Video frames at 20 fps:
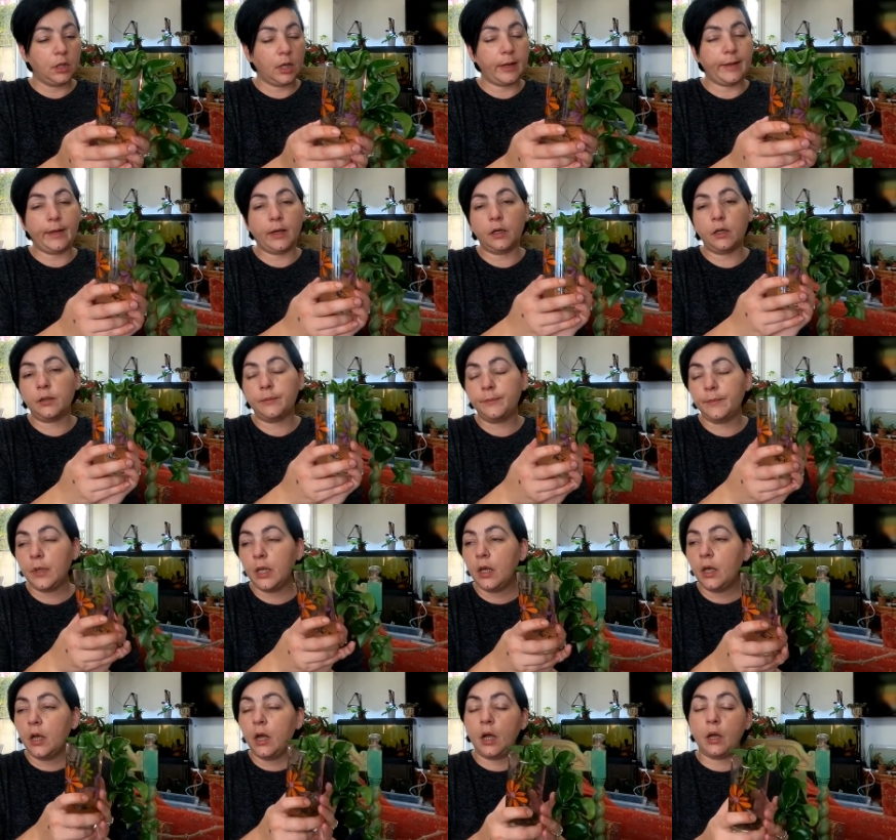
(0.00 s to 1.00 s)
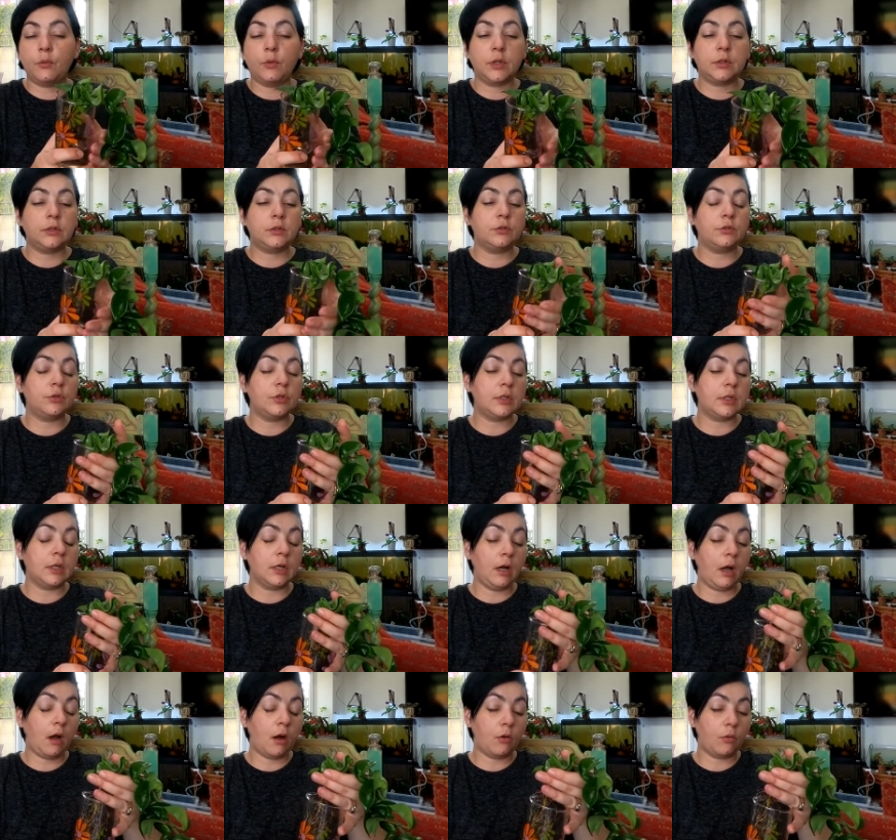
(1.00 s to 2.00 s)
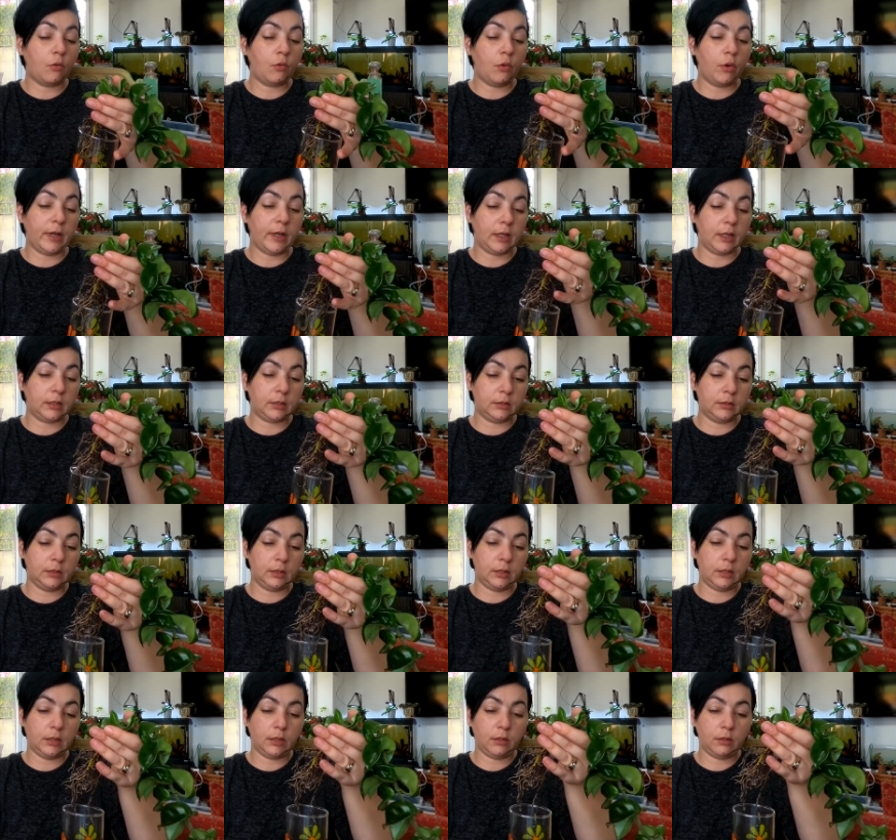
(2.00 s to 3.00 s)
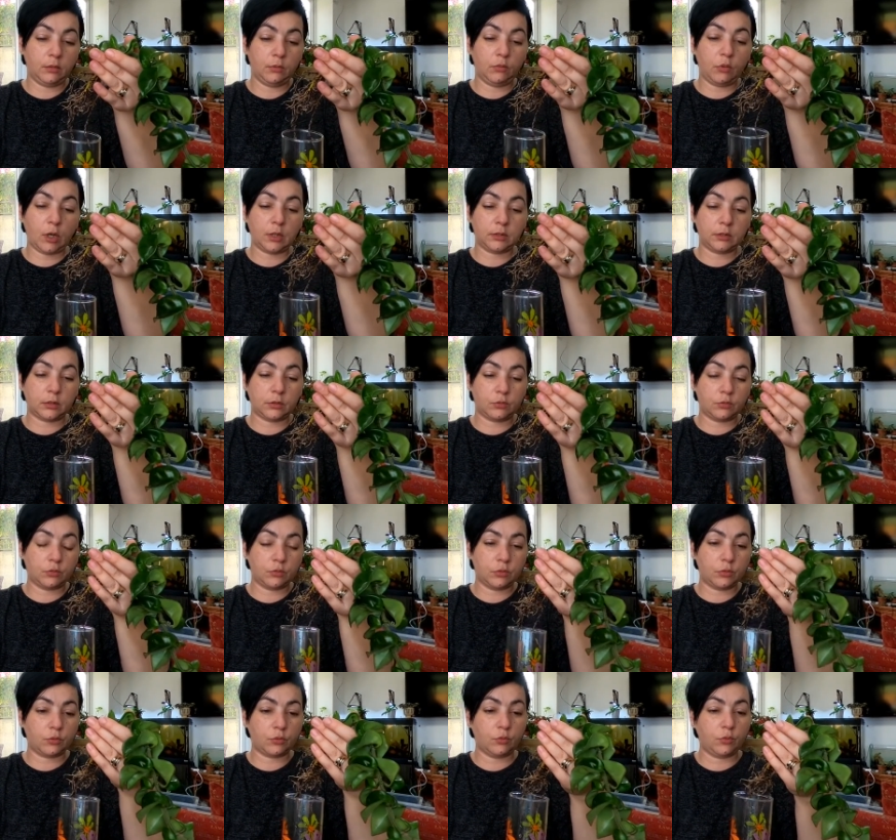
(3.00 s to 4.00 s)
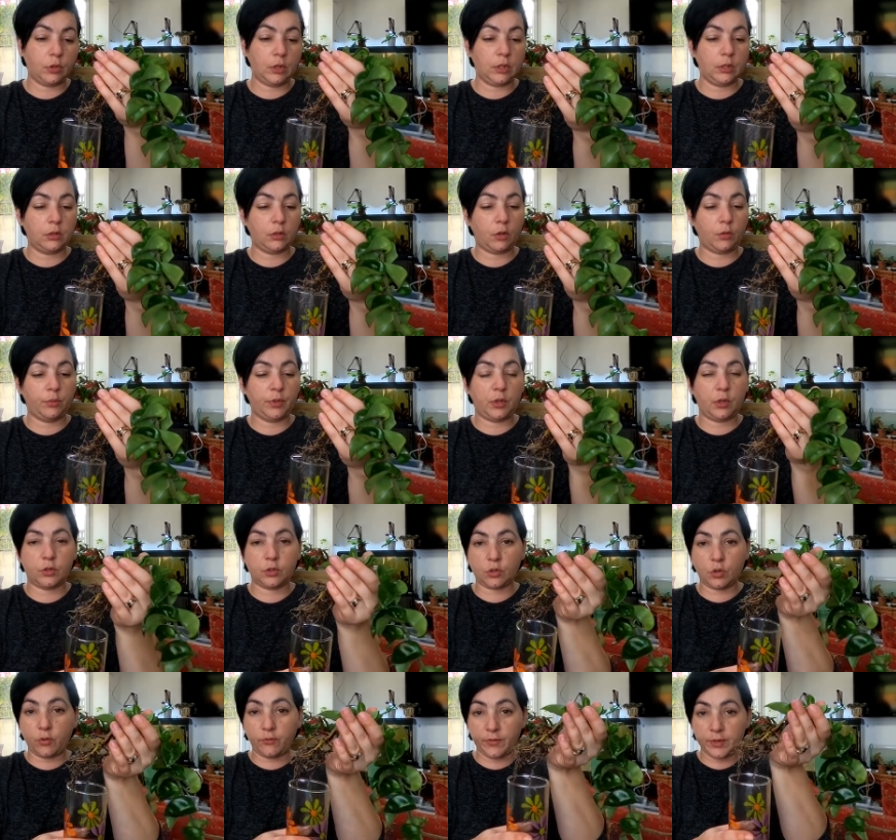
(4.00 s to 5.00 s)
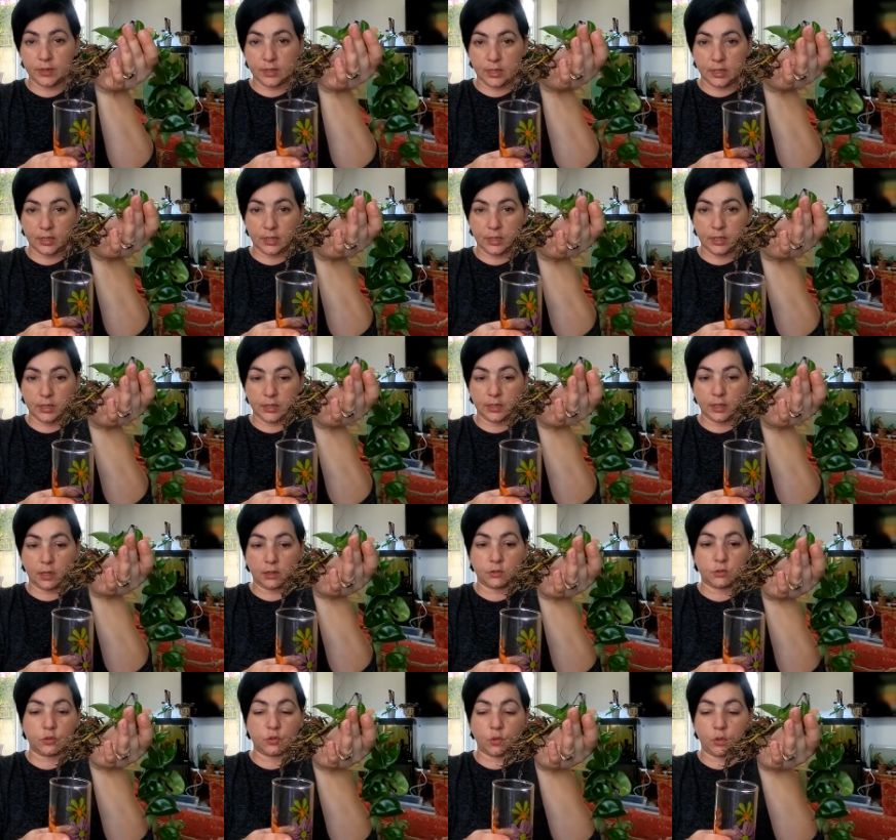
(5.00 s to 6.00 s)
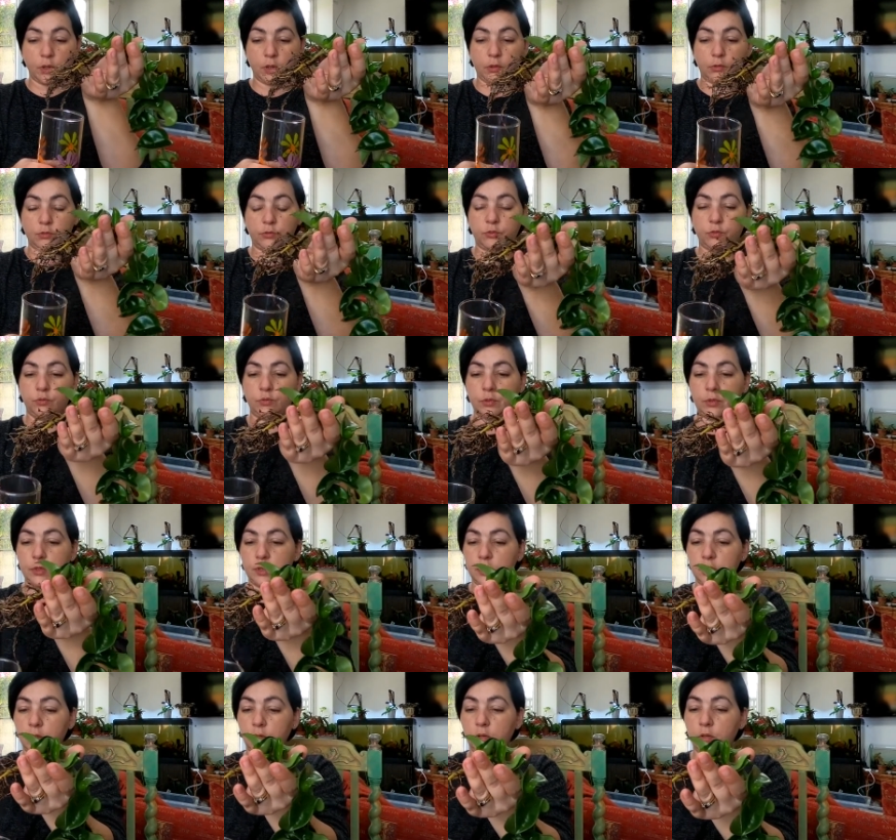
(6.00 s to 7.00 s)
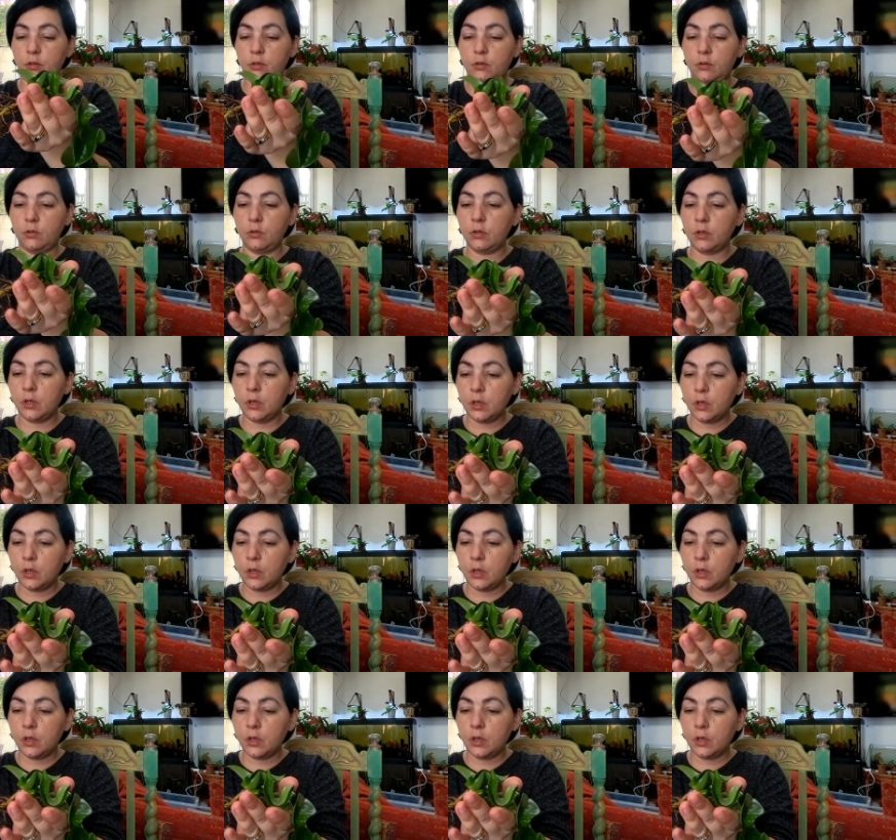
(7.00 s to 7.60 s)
Ah, yeah. I wanted to see how quick the water root will grow because obviously these are soil roots, so